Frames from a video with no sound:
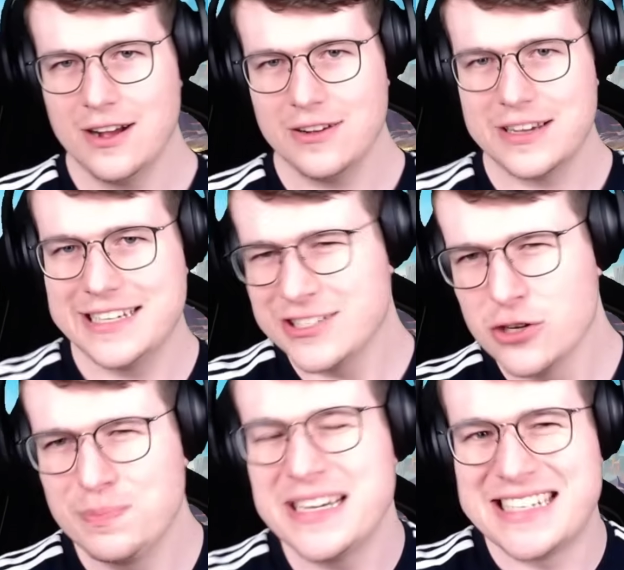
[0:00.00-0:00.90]
Okay, this could
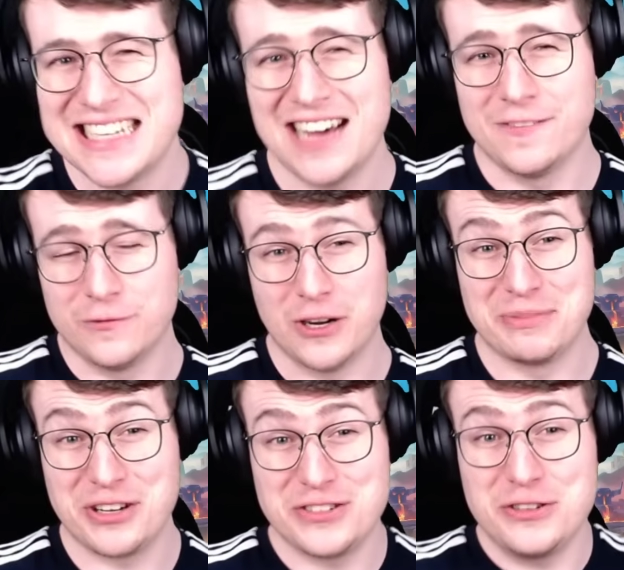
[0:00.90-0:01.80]
be a tough one,
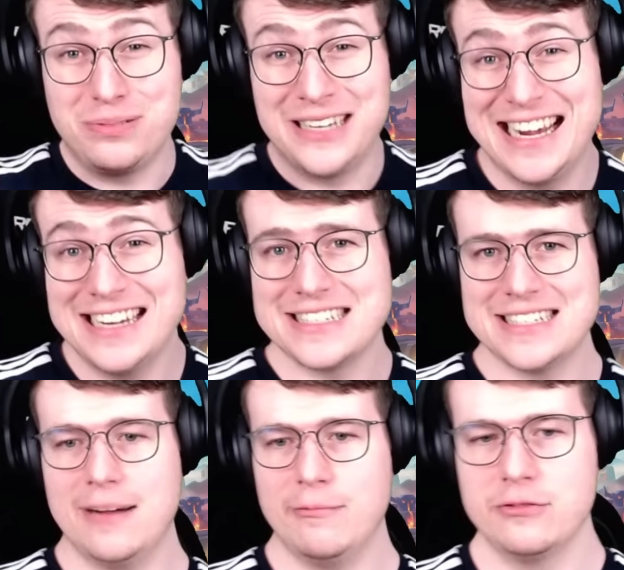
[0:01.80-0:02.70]
because you're playing against
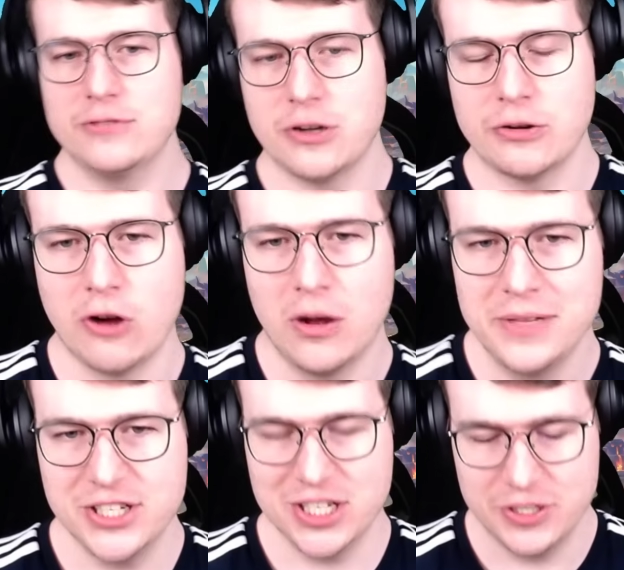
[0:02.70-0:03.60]
someone who's normally
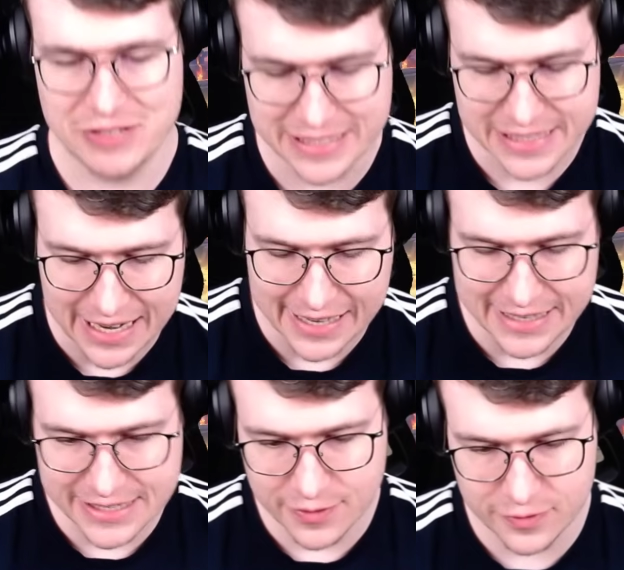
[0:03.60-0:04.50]
just using
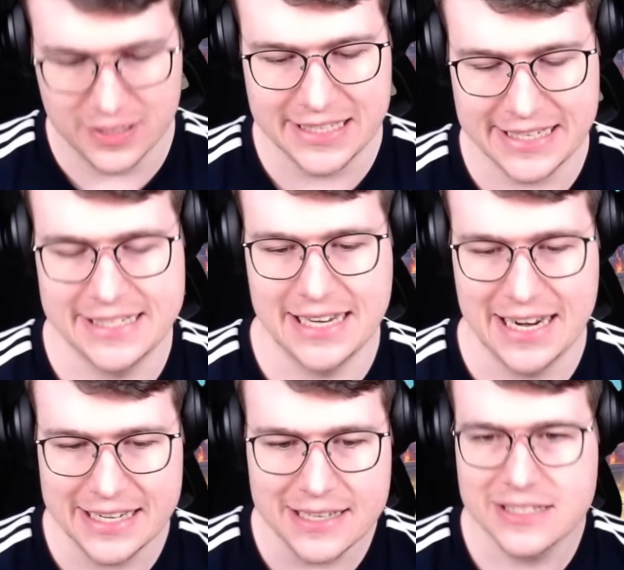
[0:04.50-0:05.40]
Psychedelics, and of course against
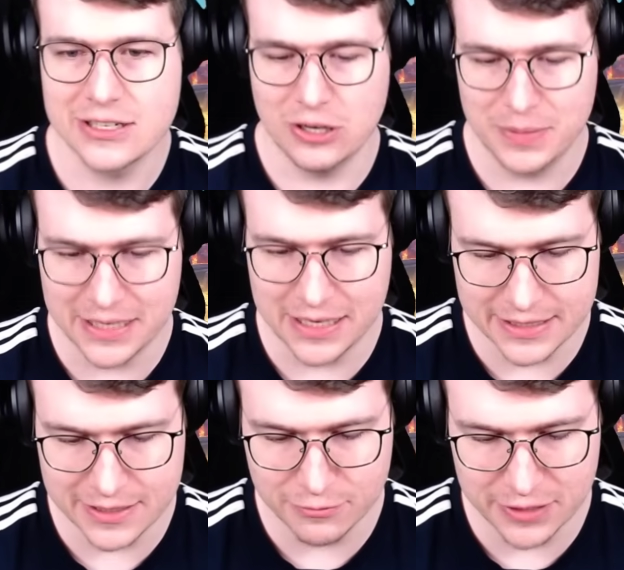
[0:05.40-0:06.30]
Psychedelics, the Goblin Hut
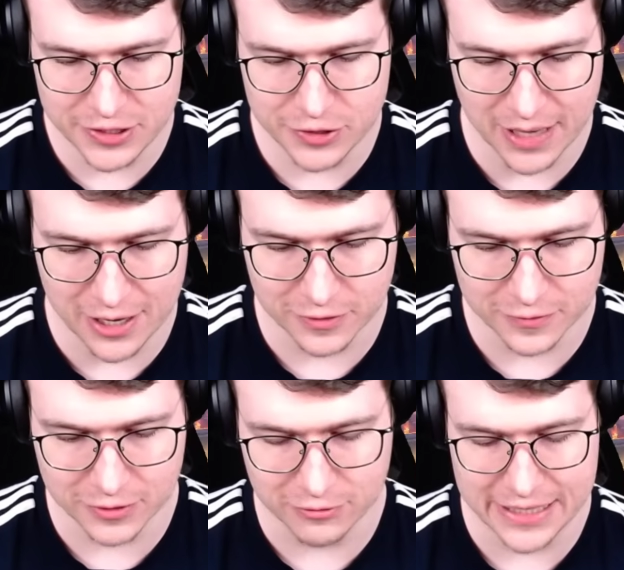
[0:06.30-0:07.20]
isn't really too powerful,
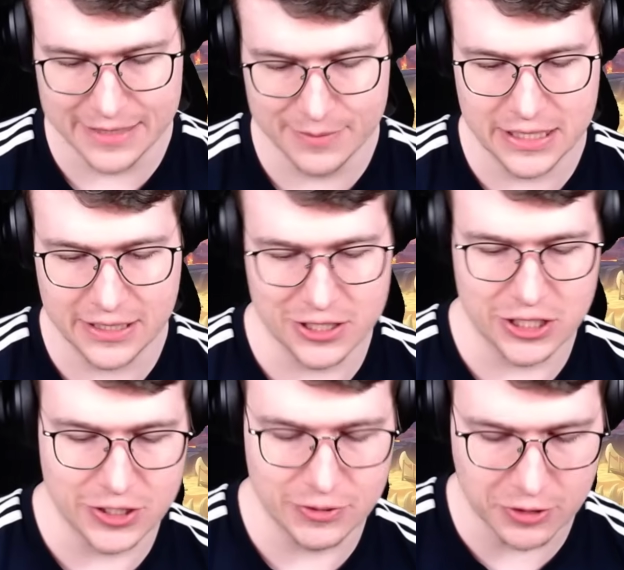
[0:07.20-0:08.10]
right? He most likely has
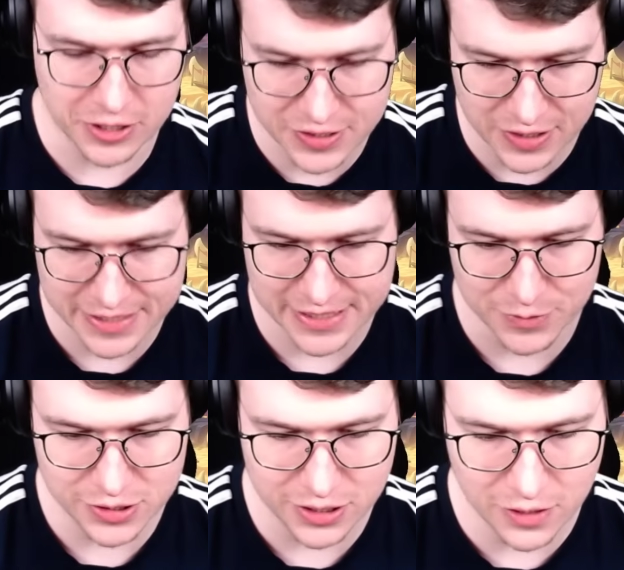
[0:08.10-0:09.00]
also Rocket. So let's see, I'm
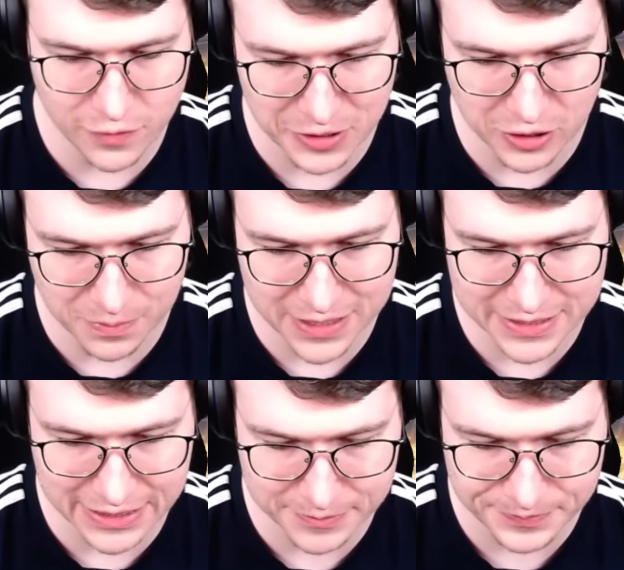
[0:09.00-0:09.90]
just gonna go for my Goblin Hut
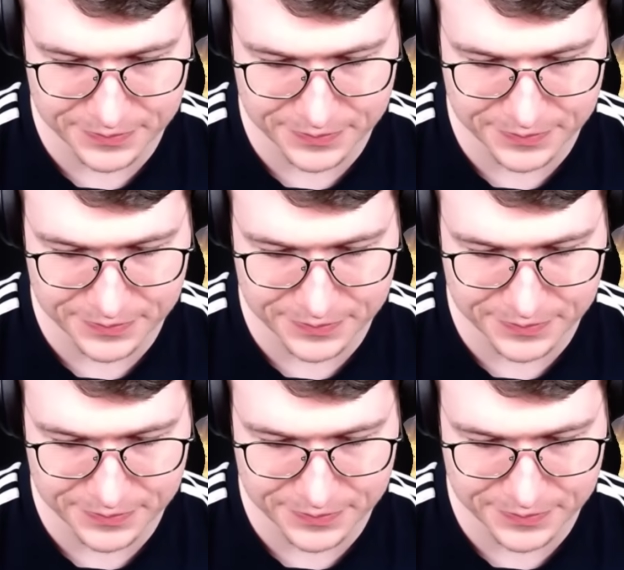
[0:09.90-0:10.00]
there.